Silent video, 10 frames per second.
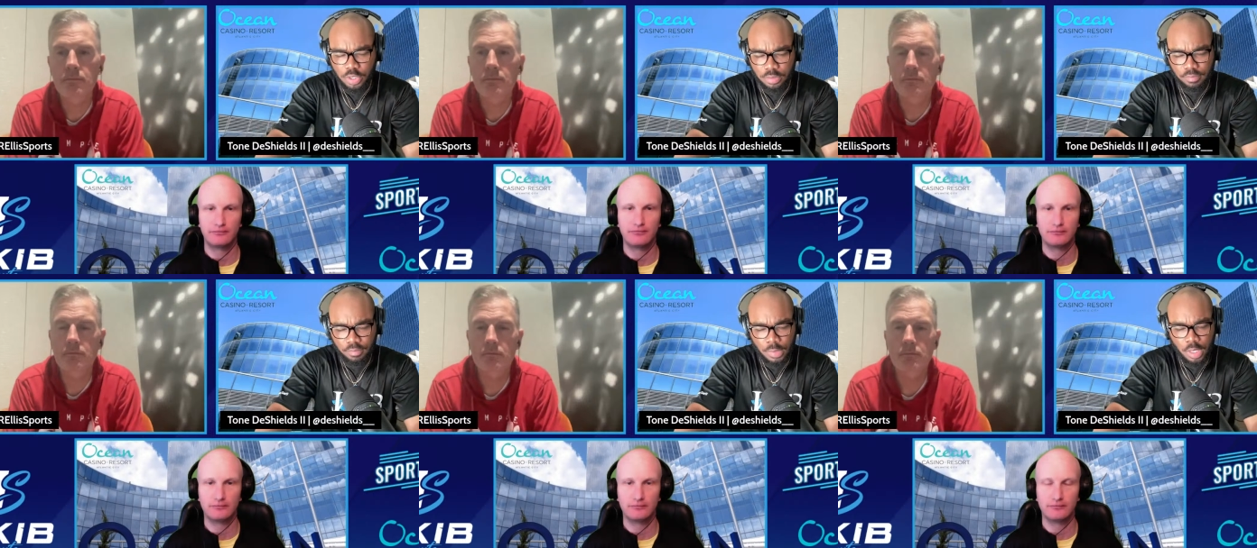Speaker 1: notion.
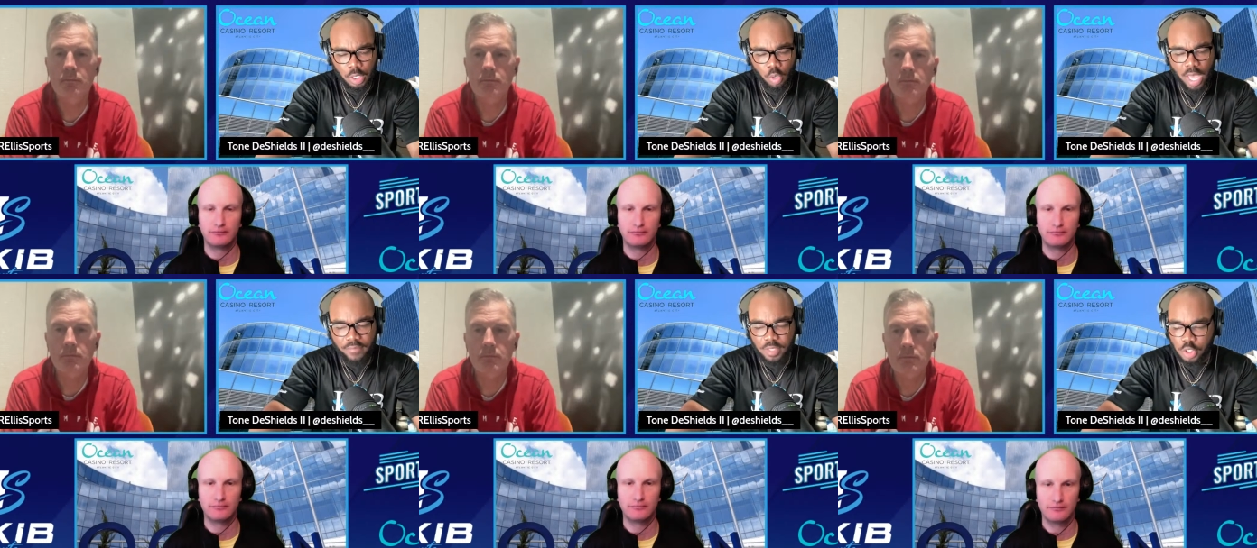
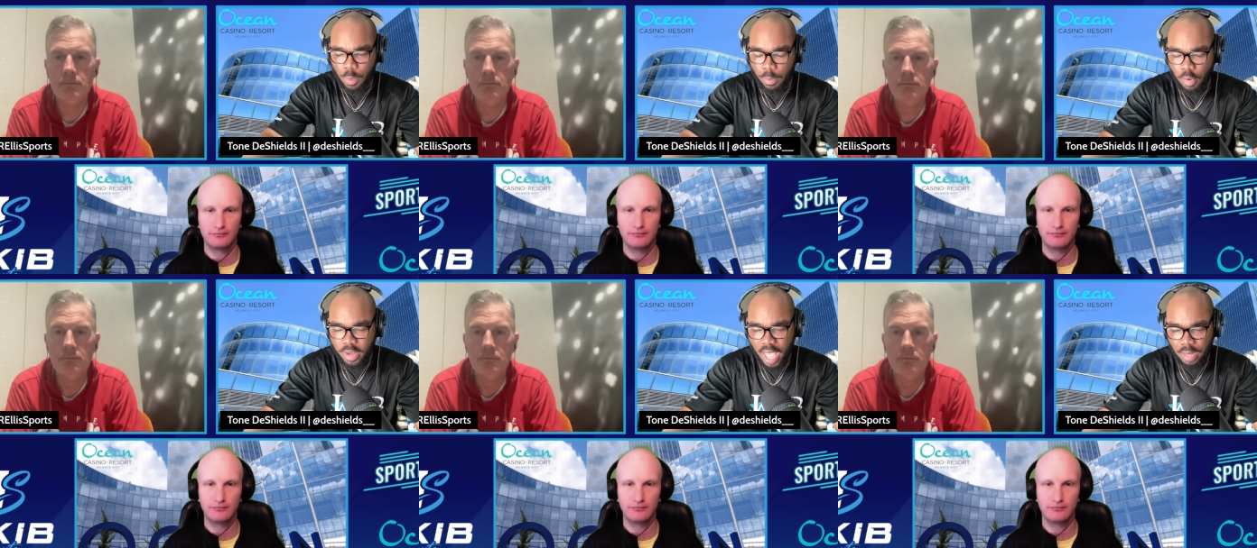You have a Super
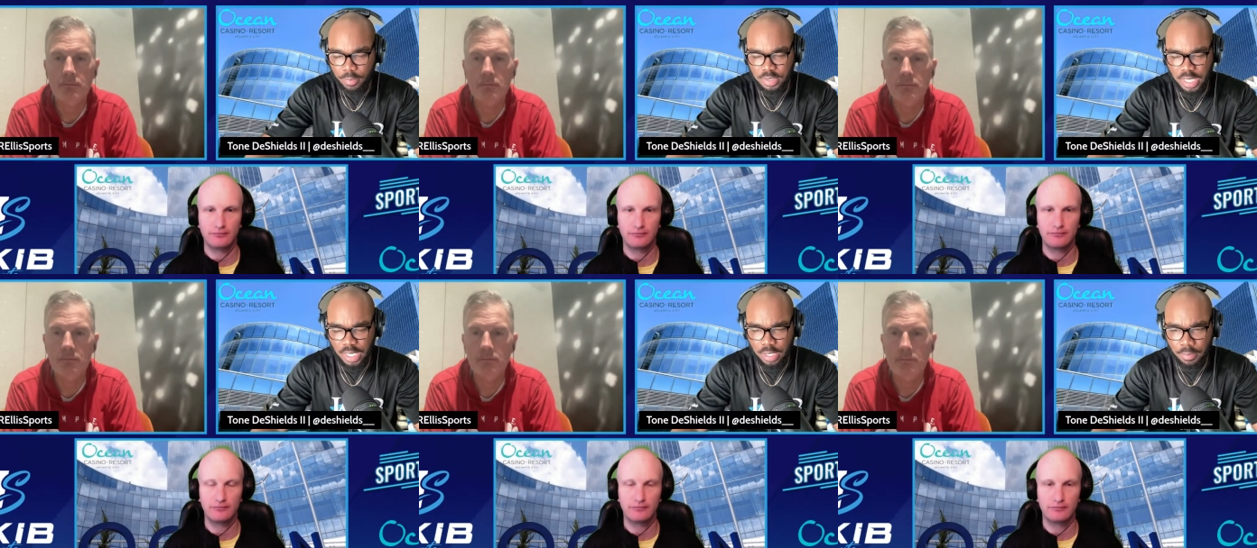Bowl caliber
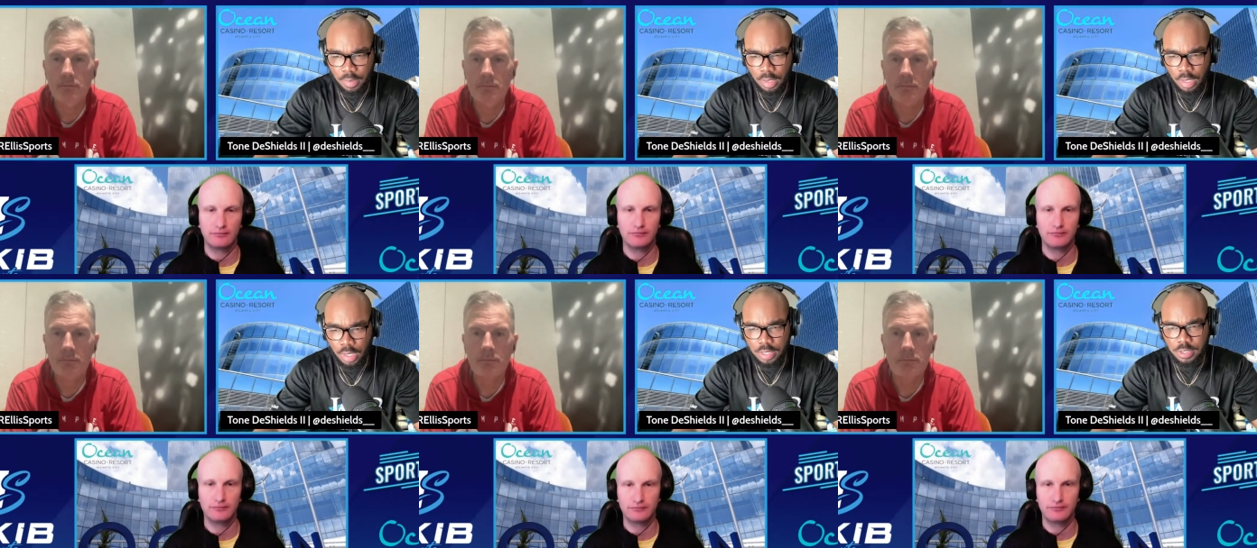team,
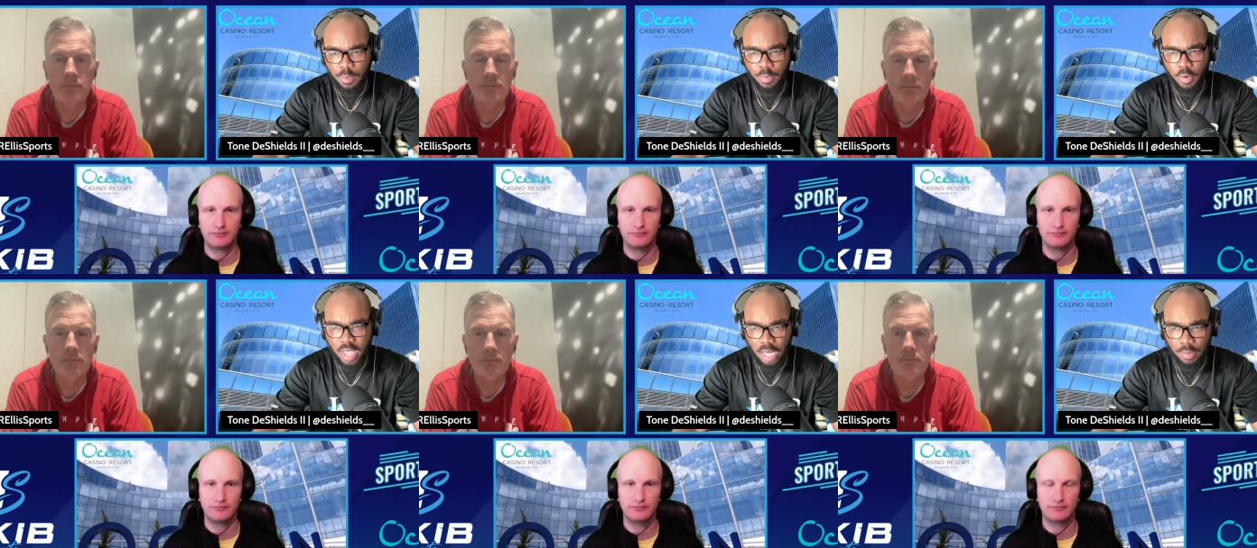a Super
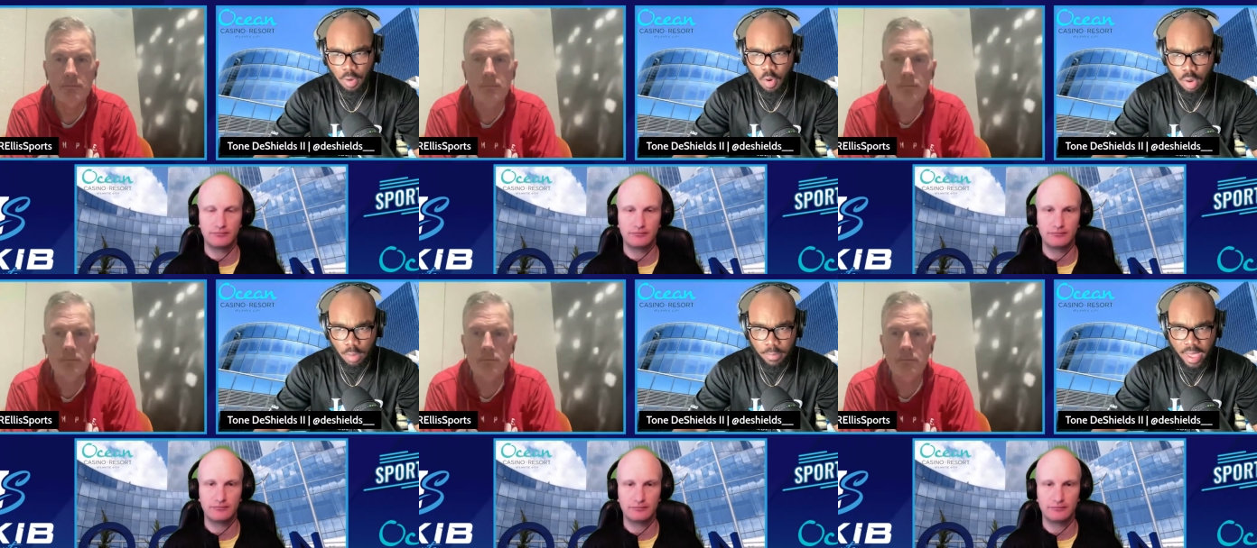Bowl caliber
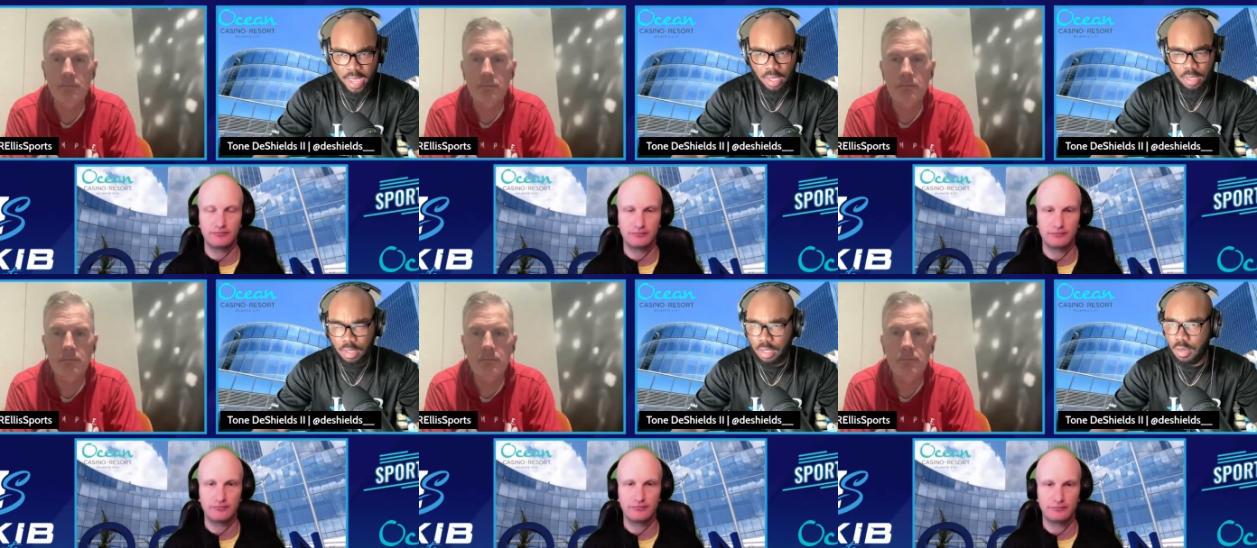quarterback,
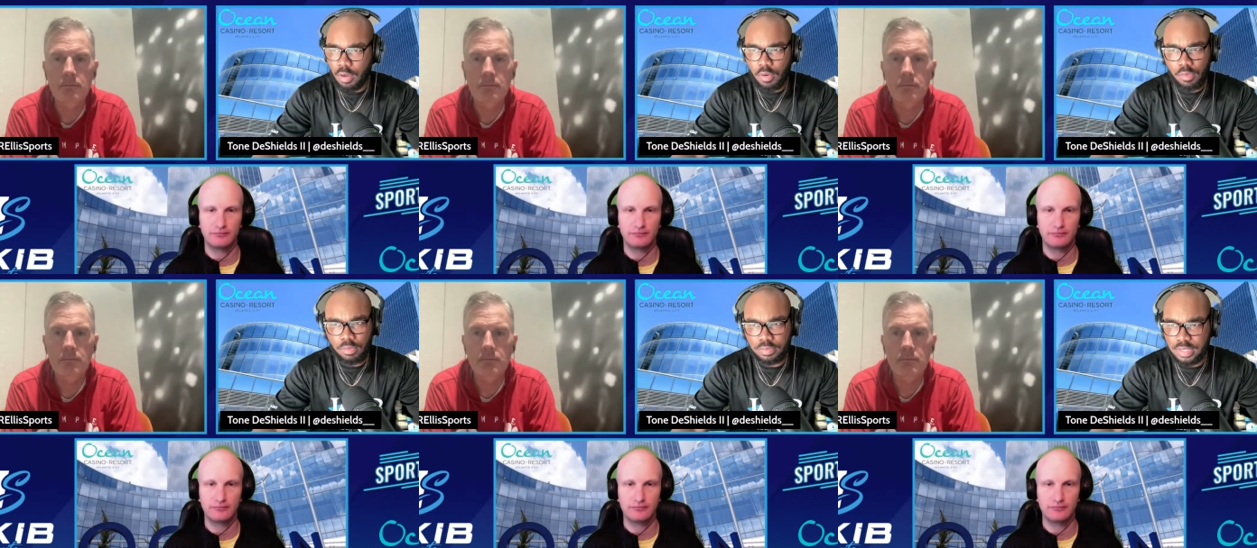you
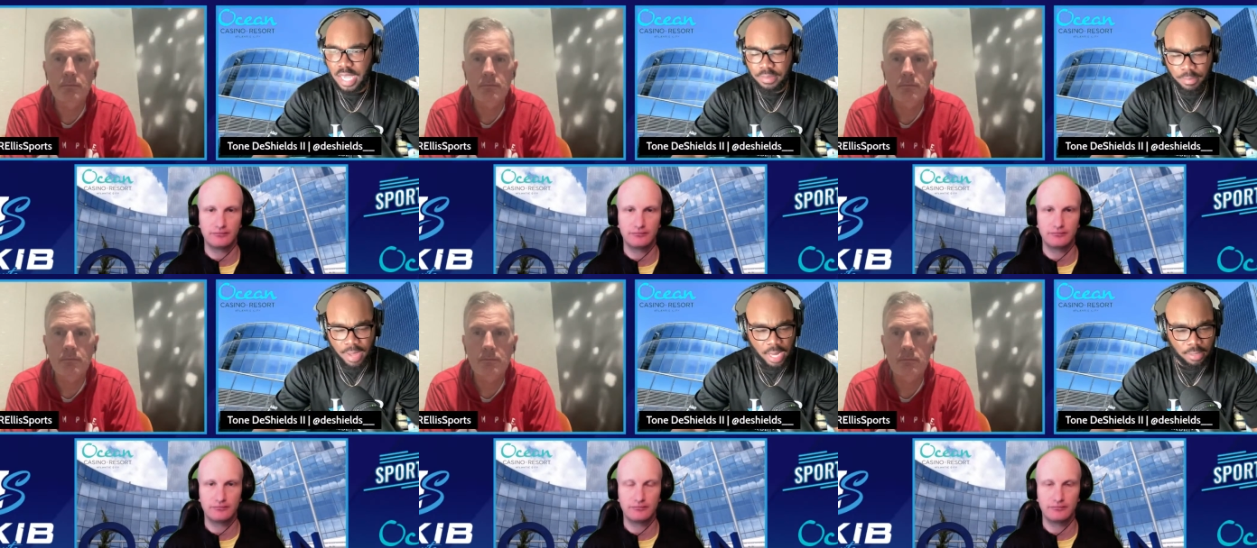know, top
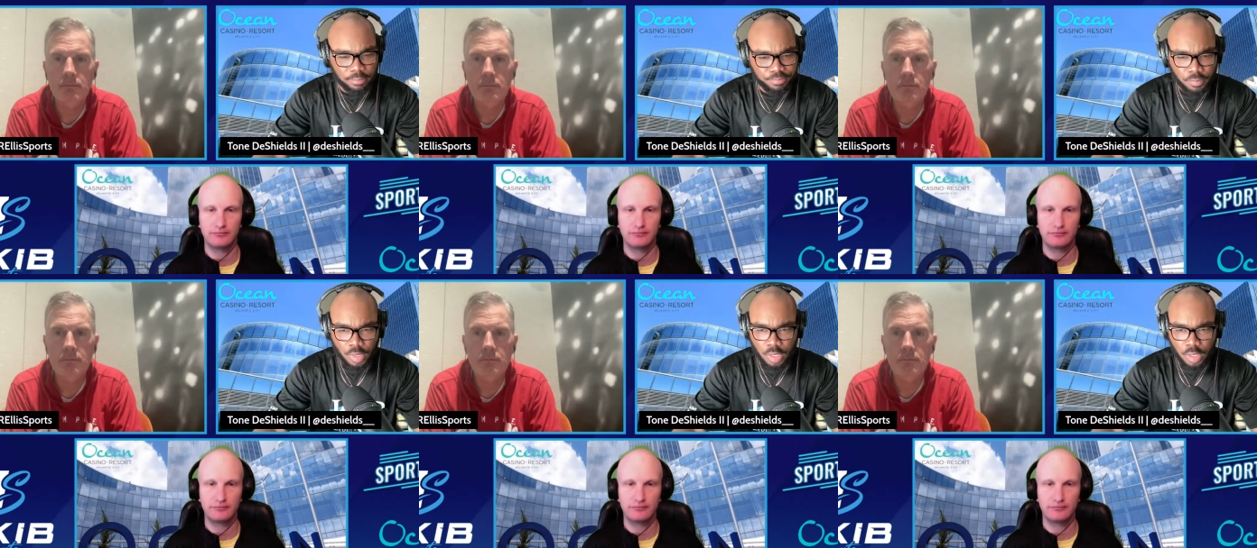to bottom.